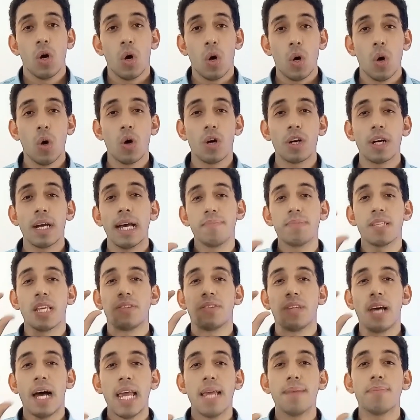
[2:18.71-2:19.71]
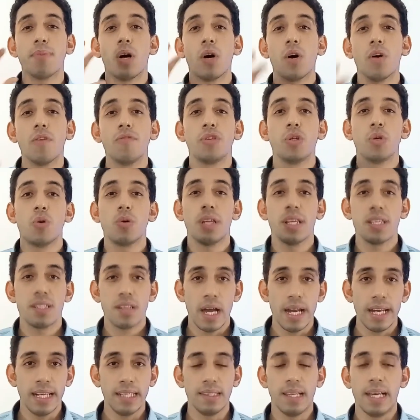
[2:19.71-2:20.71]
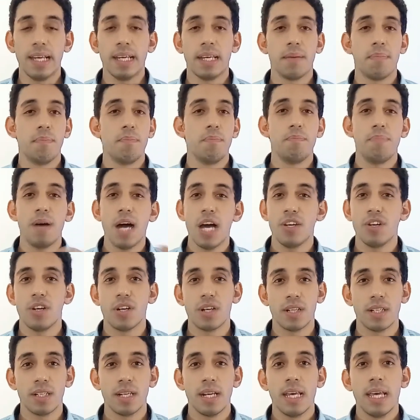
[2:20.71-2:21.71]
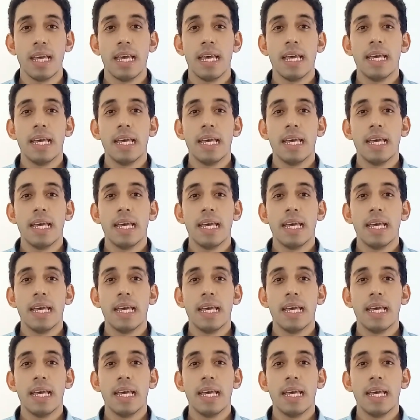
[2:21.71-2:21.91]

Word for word: Or the type of your design like pattern,